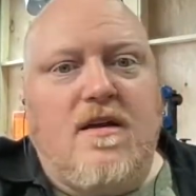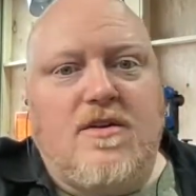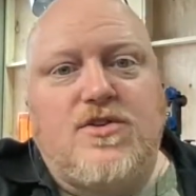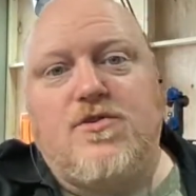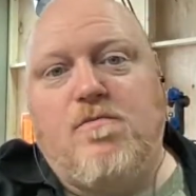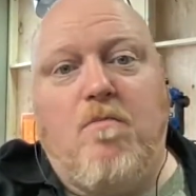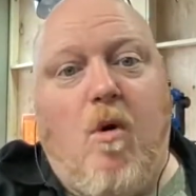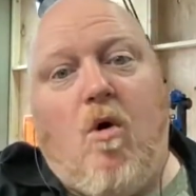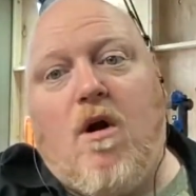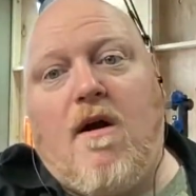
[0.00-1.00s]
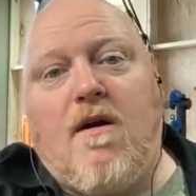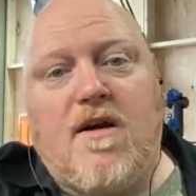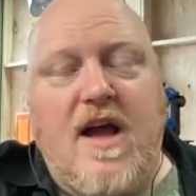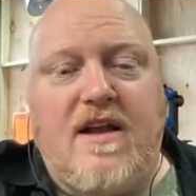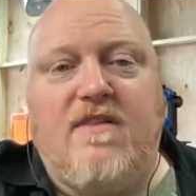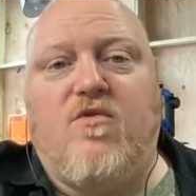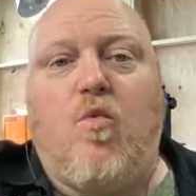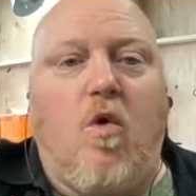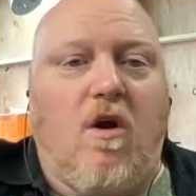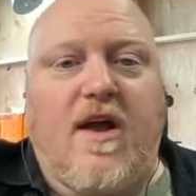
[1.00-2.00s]
do more kind of
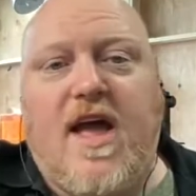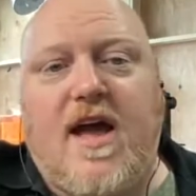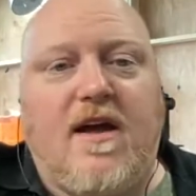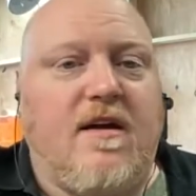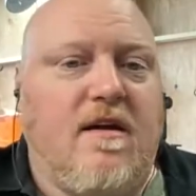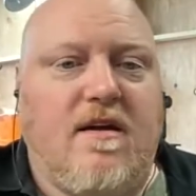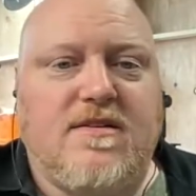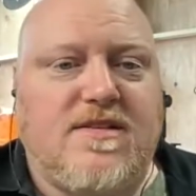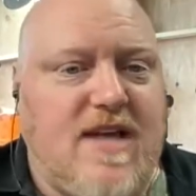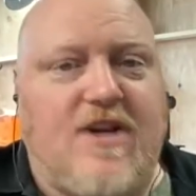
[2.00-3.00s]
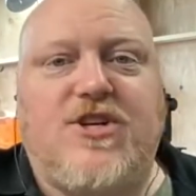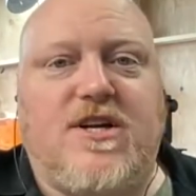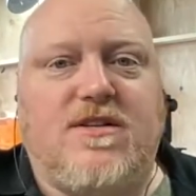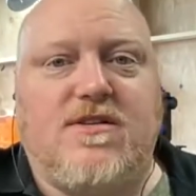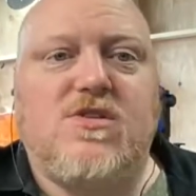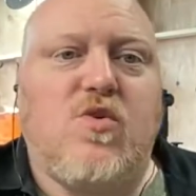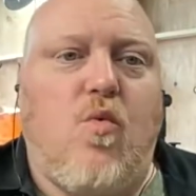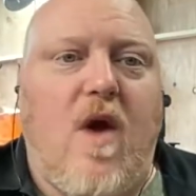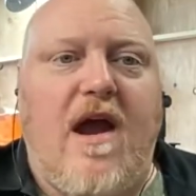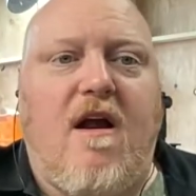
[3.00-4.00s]
working sessions
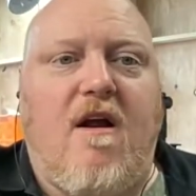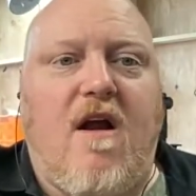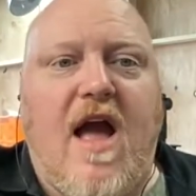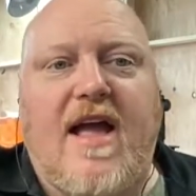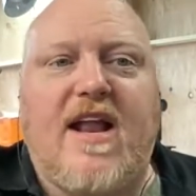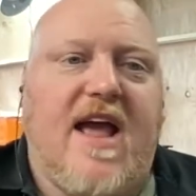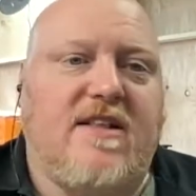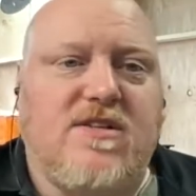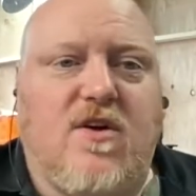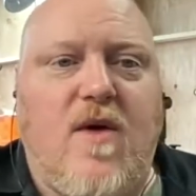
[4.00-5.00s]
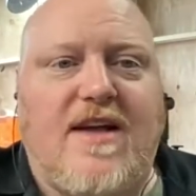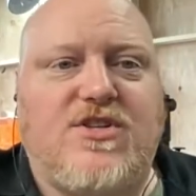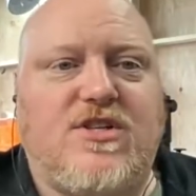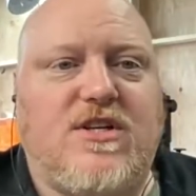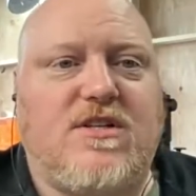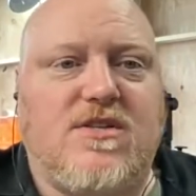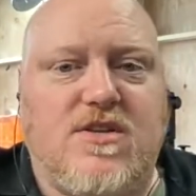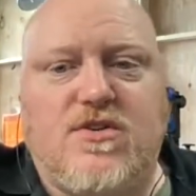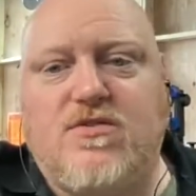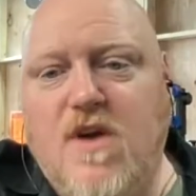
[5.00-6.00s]
where I can answer questions
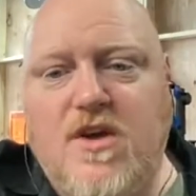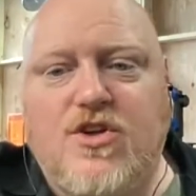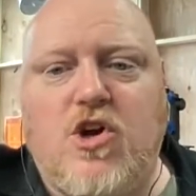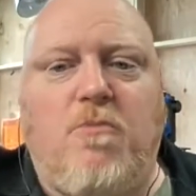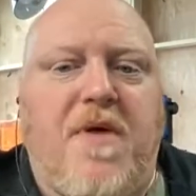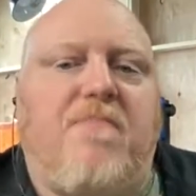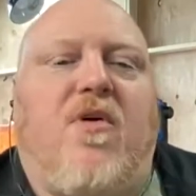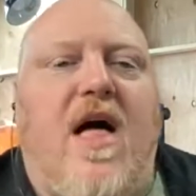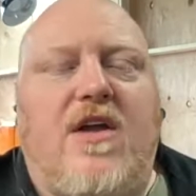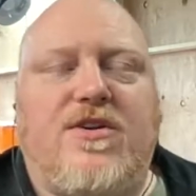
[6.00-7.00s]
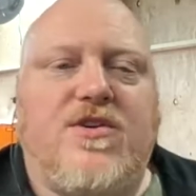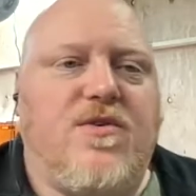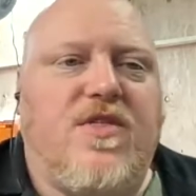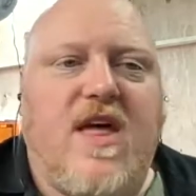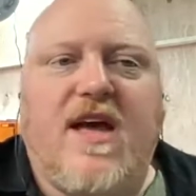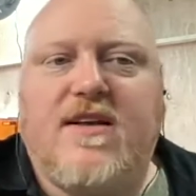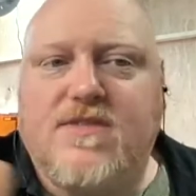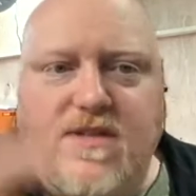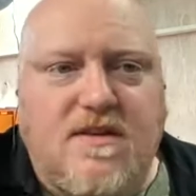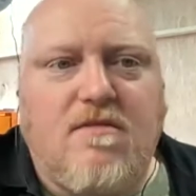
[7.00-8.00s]
and show people how to do
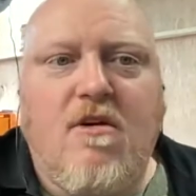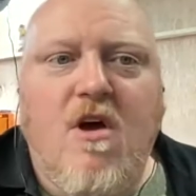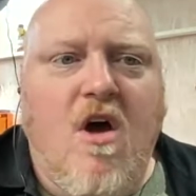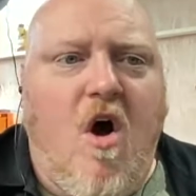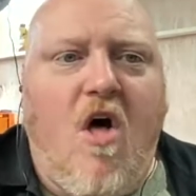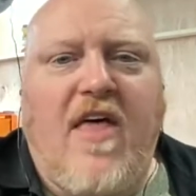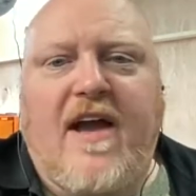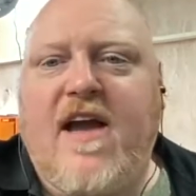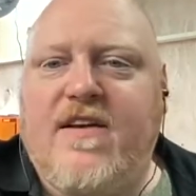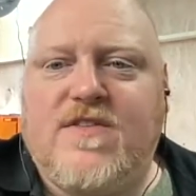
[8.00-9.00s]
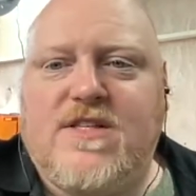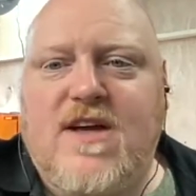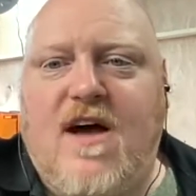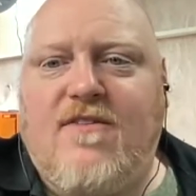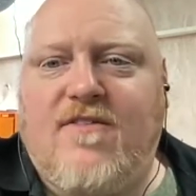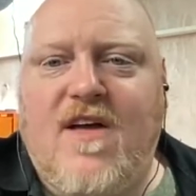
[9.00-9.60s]
things and all that kind of stuff.